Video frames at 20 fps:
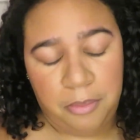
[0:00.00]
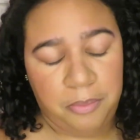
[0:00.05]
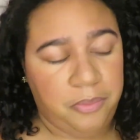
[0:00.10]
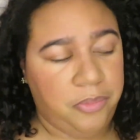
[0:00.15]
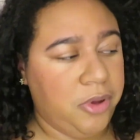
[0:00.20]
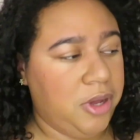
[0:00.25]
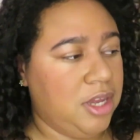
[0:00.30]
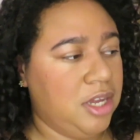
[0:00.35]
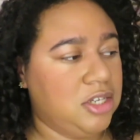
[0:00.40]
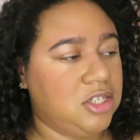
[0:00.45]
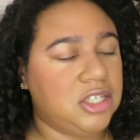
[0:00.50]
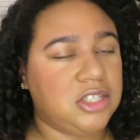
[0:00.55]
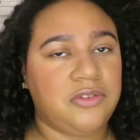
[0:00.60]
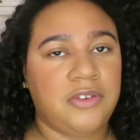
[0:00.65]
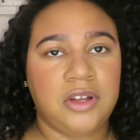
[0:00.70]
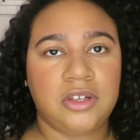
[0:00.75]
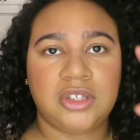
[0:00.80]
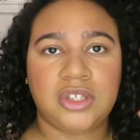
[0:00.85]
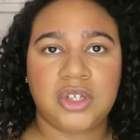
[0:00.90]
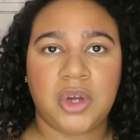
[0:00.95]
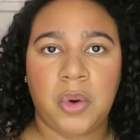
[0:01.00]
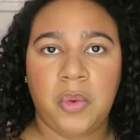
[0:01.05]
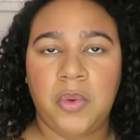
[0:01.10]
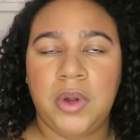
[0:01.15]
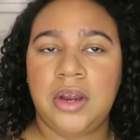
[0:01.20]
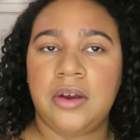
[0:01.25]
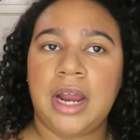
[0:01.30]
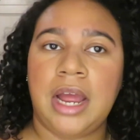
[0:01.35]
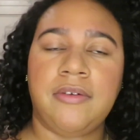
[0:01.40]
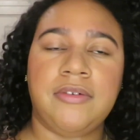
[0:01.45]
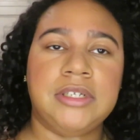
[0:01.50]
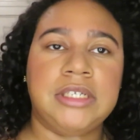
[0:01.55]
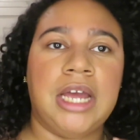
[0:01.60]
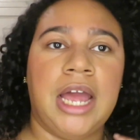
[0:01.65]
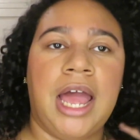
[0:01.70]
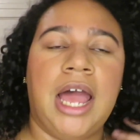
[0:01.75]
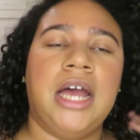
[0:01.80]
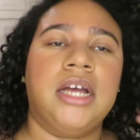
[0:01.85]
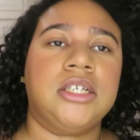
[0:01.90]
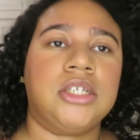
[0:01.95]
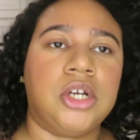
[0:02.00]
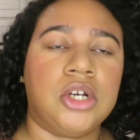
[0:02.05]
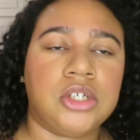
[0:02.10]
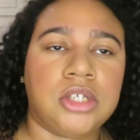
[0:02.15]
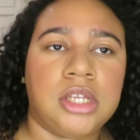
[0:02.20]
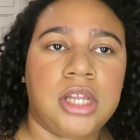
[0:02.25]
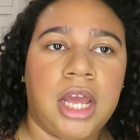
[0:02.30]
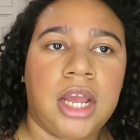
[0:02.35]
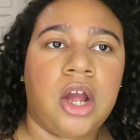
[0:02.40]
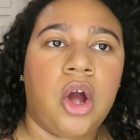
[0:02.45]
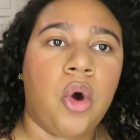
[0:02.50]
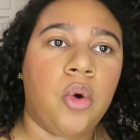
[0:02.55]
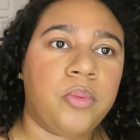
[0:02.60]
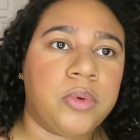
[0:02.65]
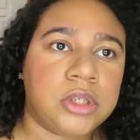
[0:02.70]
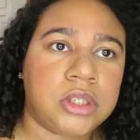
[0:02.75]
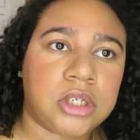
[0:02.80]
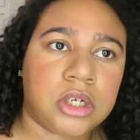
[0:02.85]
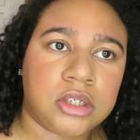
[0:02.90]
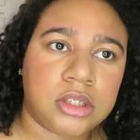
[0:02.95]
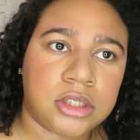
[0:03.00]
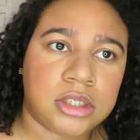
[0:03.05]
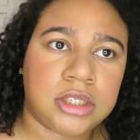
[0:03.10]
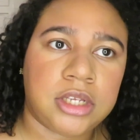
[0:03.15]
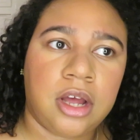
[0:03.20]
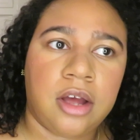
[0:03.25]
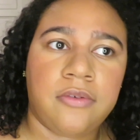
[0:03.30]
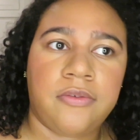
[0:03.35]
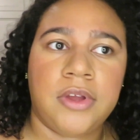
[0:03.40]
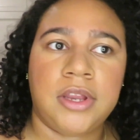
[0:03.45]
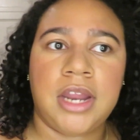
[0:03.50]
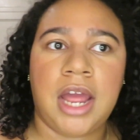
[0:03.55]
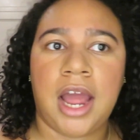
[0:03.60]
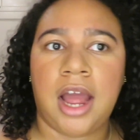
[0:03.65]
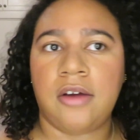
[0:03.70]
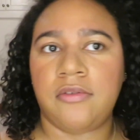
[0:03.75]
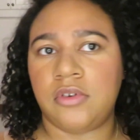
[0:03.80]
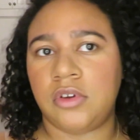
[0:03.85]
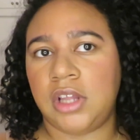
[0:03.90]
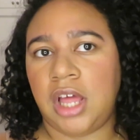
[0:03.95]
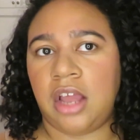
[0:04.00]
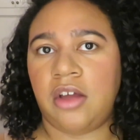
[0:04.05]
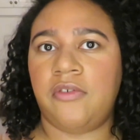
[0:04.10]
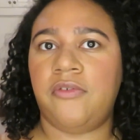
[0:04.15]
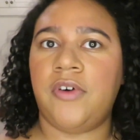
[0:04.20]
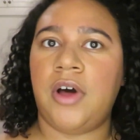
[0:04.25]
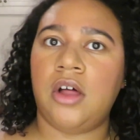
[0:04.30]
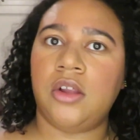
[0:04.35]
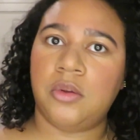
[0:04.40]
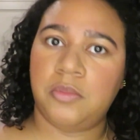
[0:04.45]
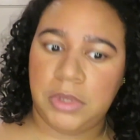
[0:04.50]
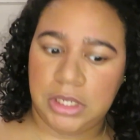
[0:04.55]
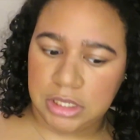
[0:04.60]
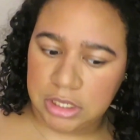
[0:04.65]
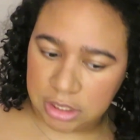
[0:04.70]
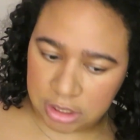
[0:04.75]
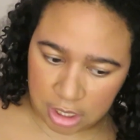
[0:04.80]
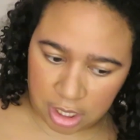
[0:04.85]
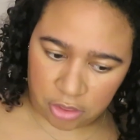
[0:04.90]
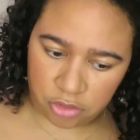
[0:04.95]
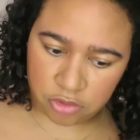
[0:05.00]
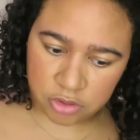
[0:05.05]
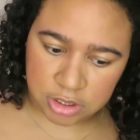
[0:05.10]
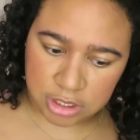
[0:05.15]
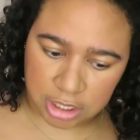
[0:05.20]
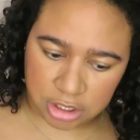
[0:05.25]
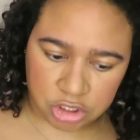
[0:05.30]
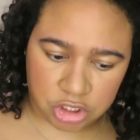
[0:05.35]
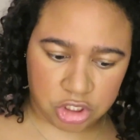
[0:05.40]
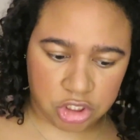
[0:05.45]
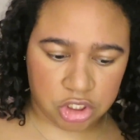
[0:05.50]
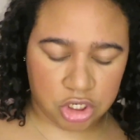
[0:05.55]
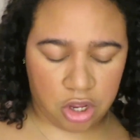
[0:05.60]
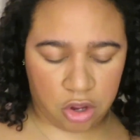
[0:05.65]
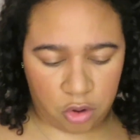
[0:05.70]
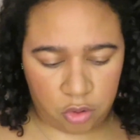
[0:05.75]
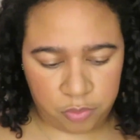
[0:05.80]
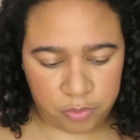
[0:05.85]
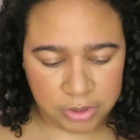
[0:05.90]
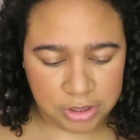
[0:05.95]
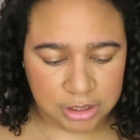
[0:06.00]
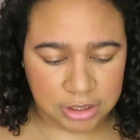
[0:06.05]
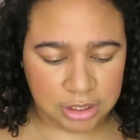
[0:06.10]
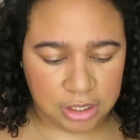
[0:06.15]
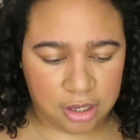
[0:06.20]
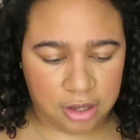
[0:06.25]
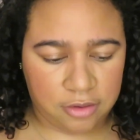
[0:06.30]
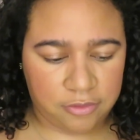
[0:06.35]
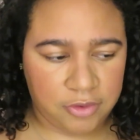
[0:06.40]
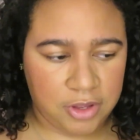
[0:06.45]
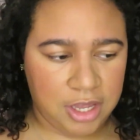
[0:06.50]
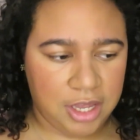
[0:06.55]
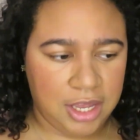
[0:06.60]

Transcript: But it just felt so weird having to ask her to like open certain stuff and have her like follow me to the other section to open stuff.